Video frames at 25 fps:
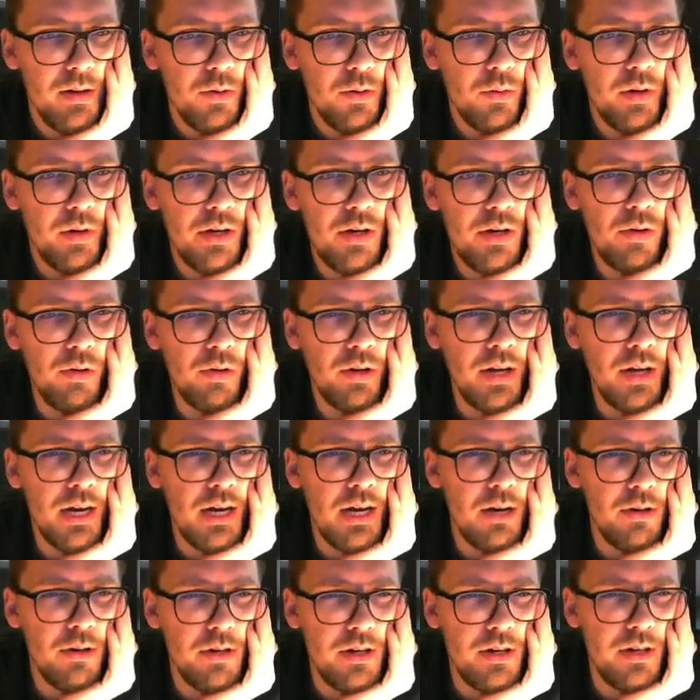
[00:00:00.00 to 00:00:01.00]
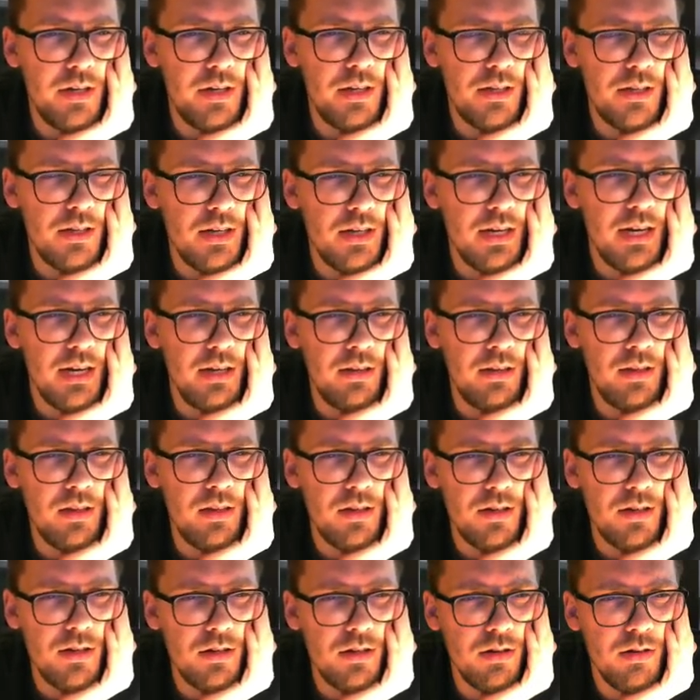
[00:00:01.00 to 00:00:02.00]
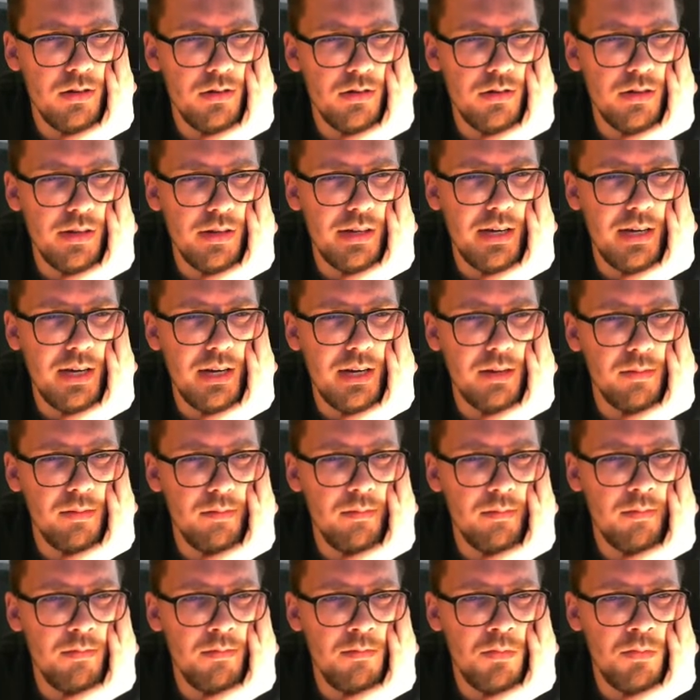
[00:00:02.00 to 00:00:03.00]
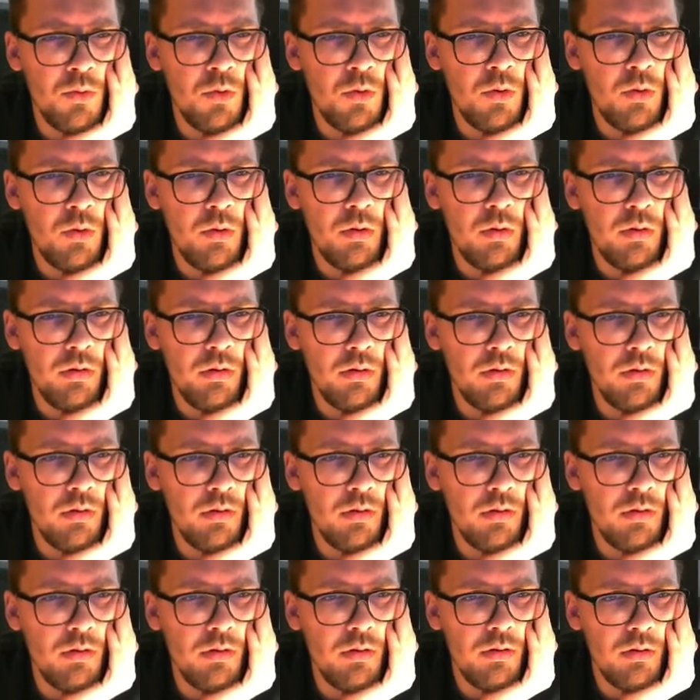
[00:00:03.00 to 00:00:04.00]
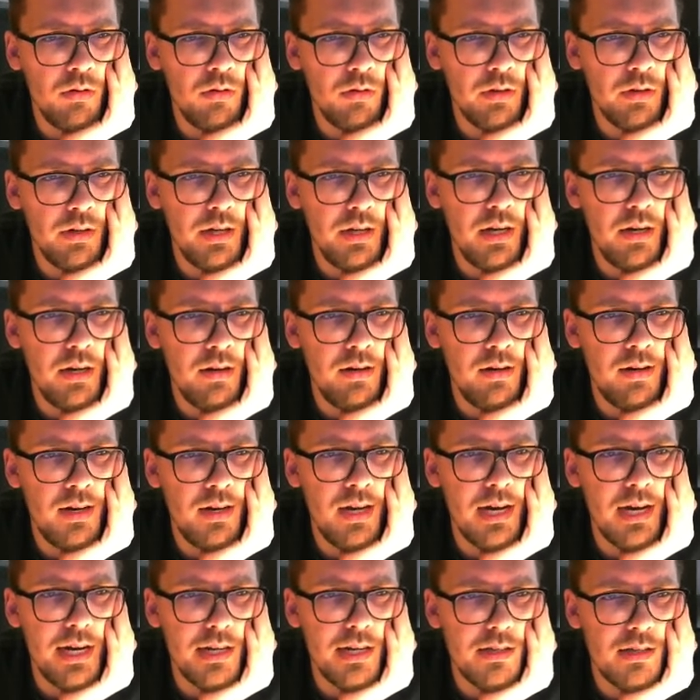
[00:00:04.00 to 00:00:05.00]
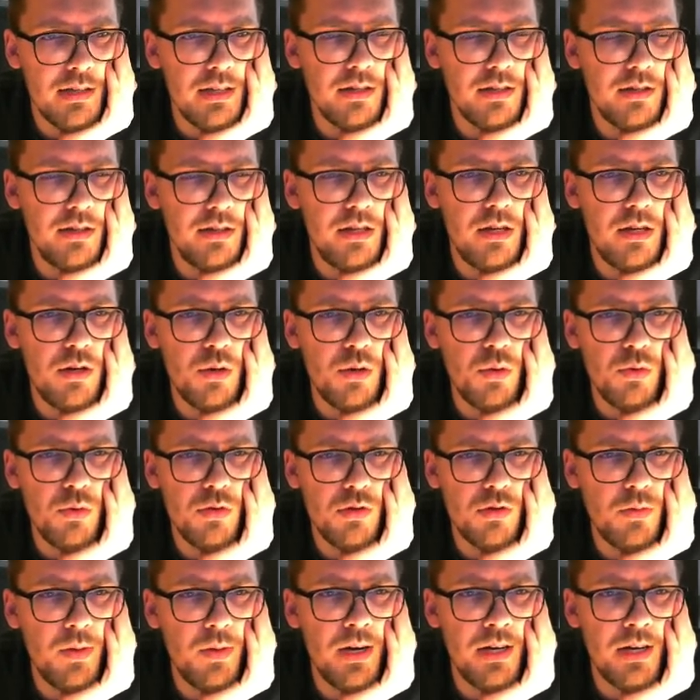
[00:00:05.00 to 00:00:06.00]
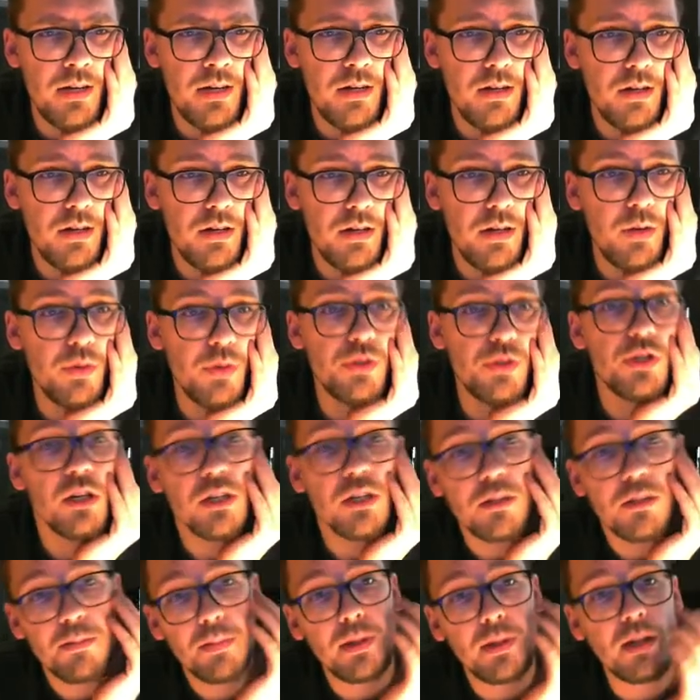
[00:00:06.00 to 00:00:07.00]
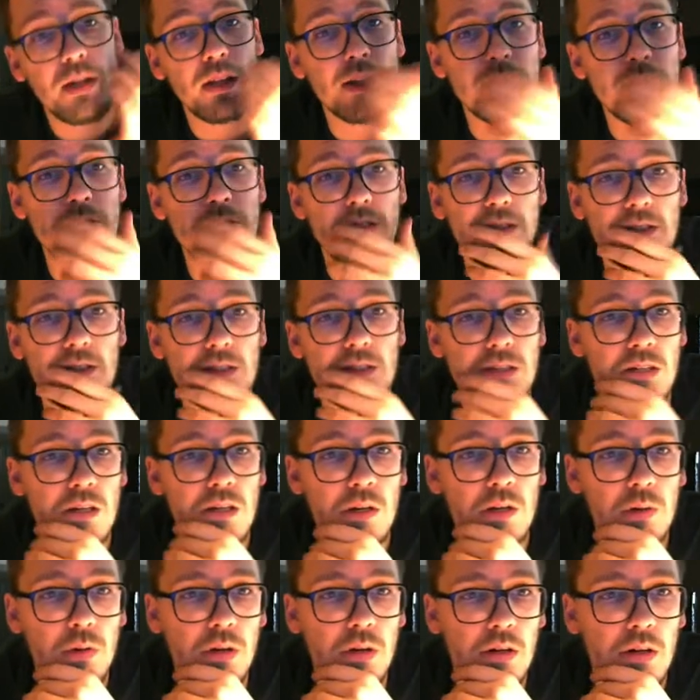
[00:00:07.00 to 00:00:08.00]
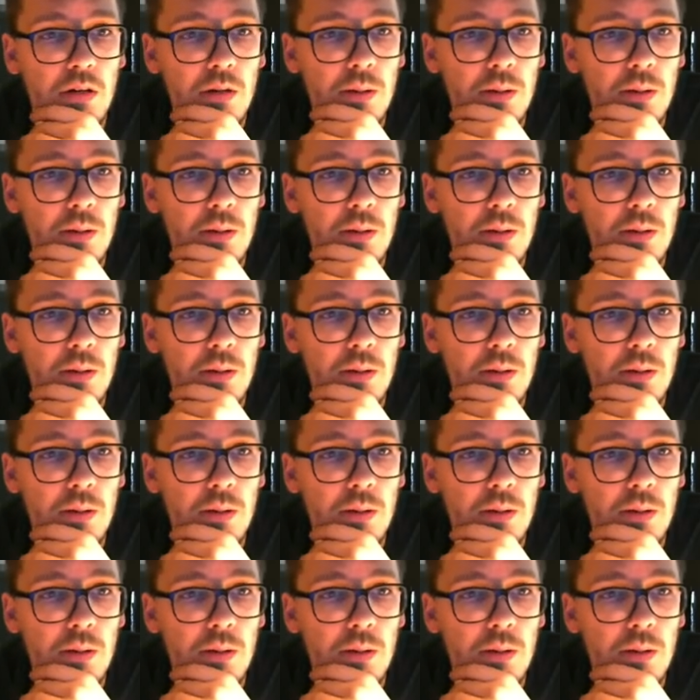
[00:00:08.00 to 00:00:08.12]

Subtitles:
When you run out, you need to end the turn to get more. Okay, next is used when you adjust policies. Okay.